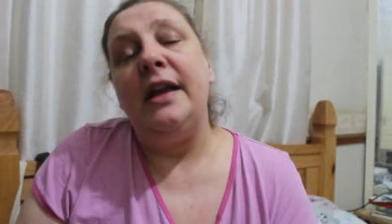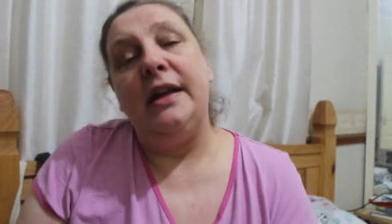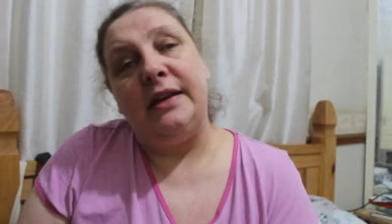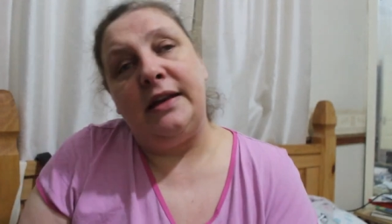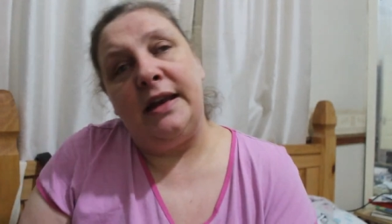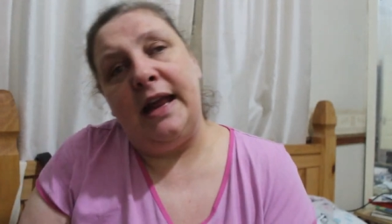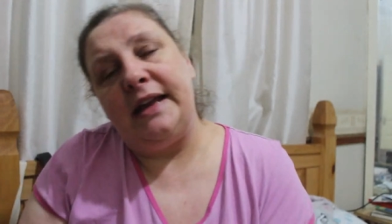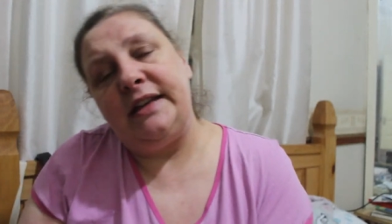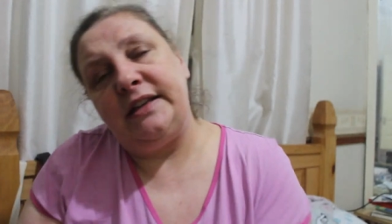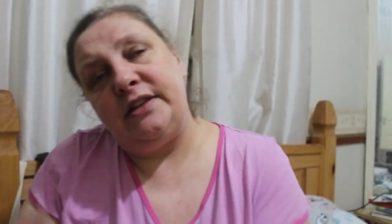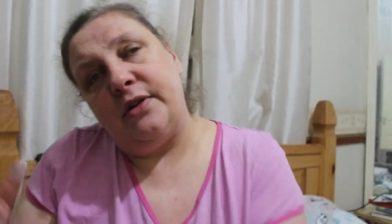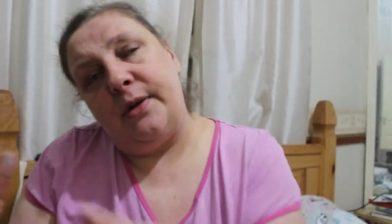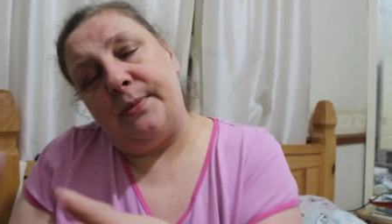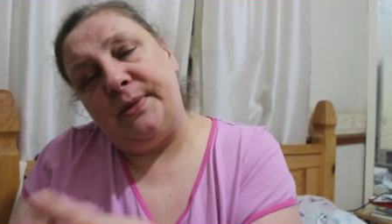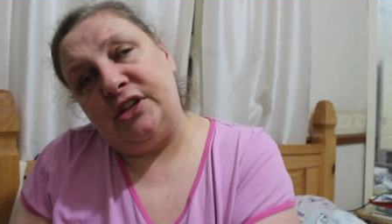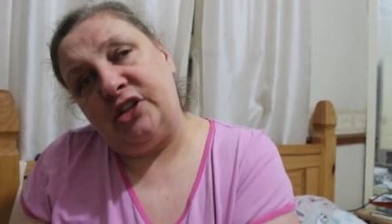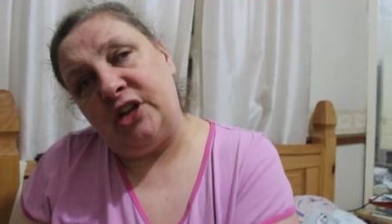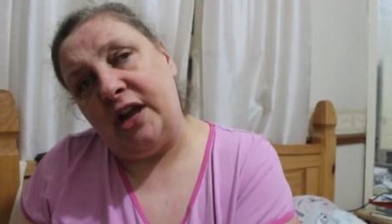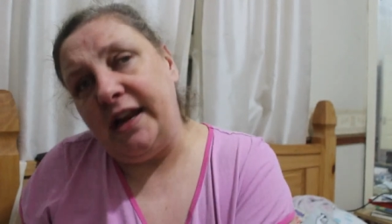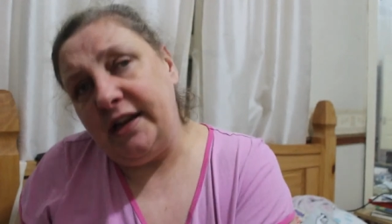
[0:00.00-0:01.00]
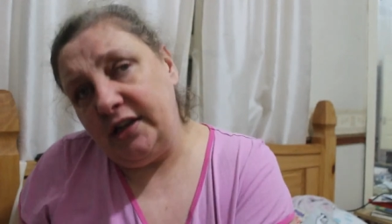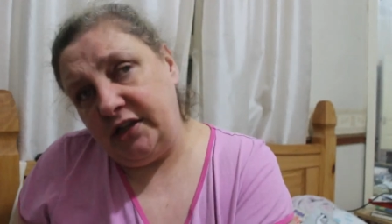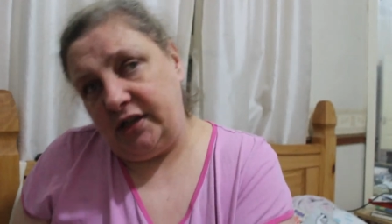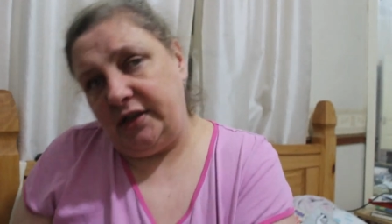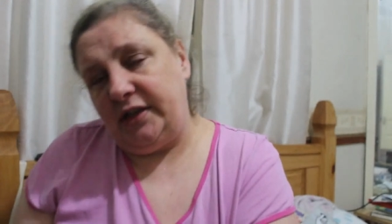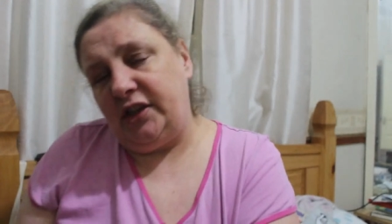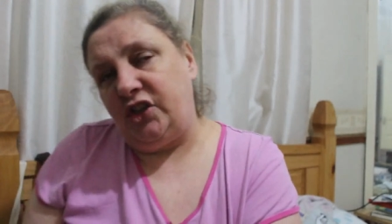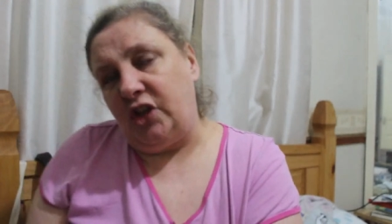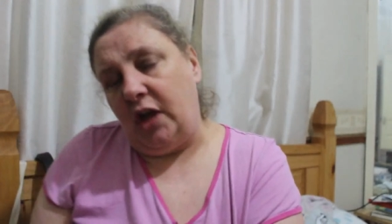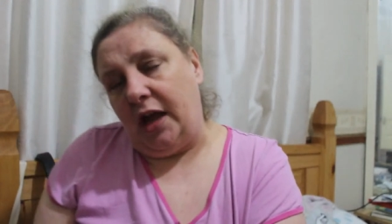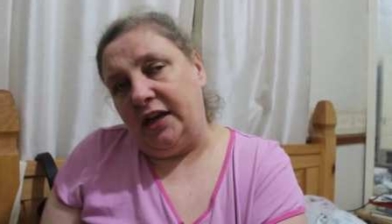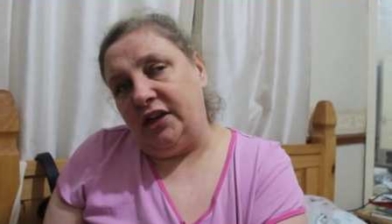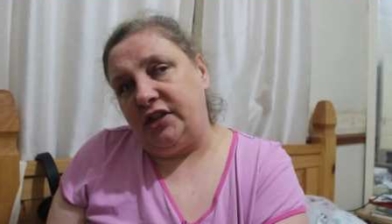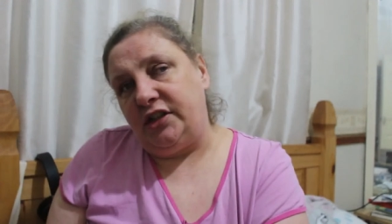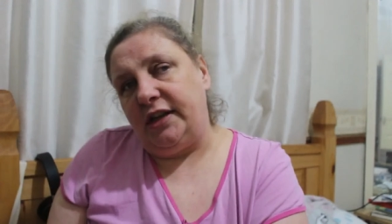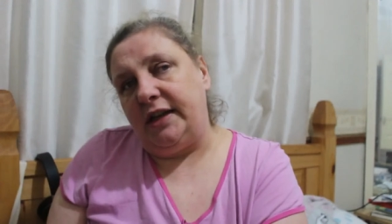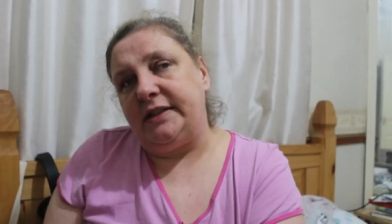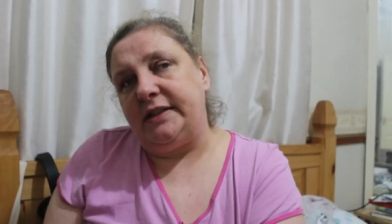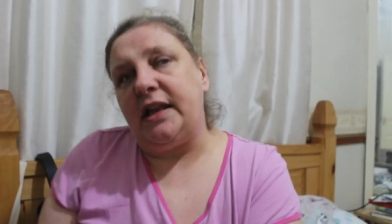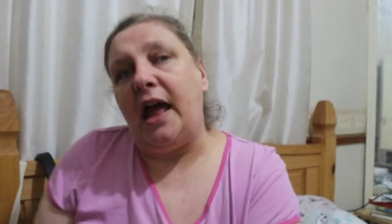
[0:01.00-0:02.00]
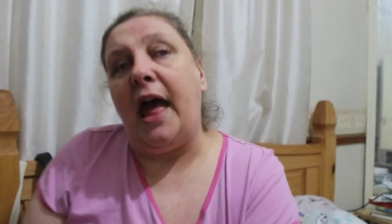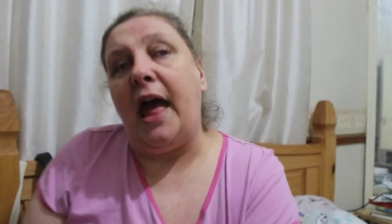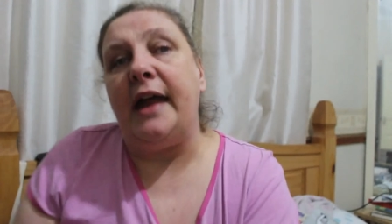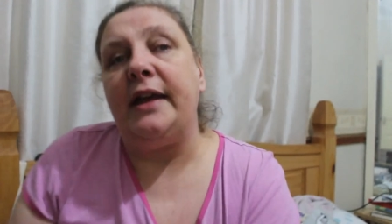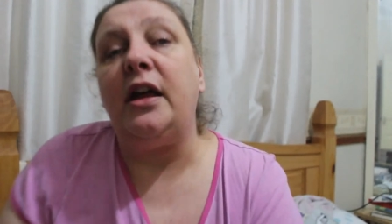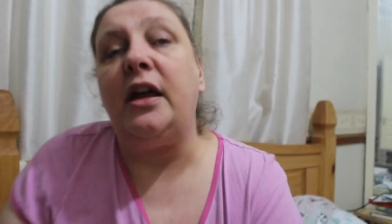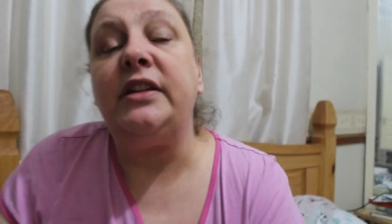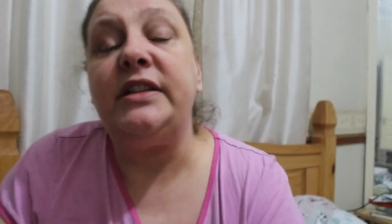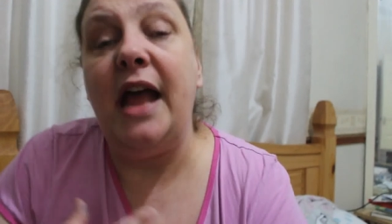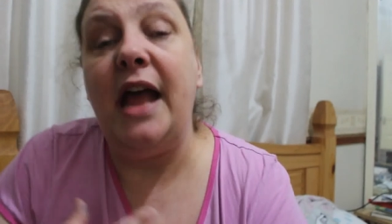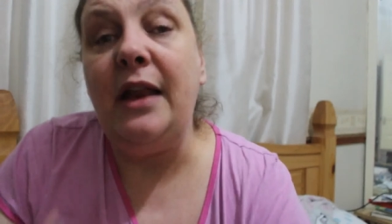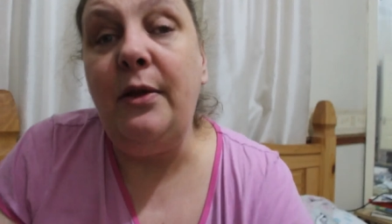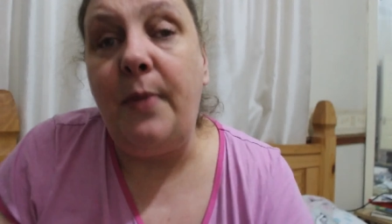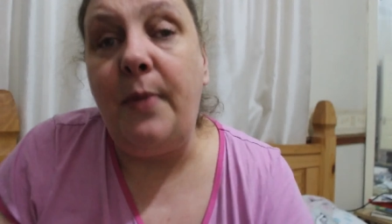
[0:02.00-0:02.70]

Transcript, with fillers: Next year I'll be changing the challenges and I'll tell you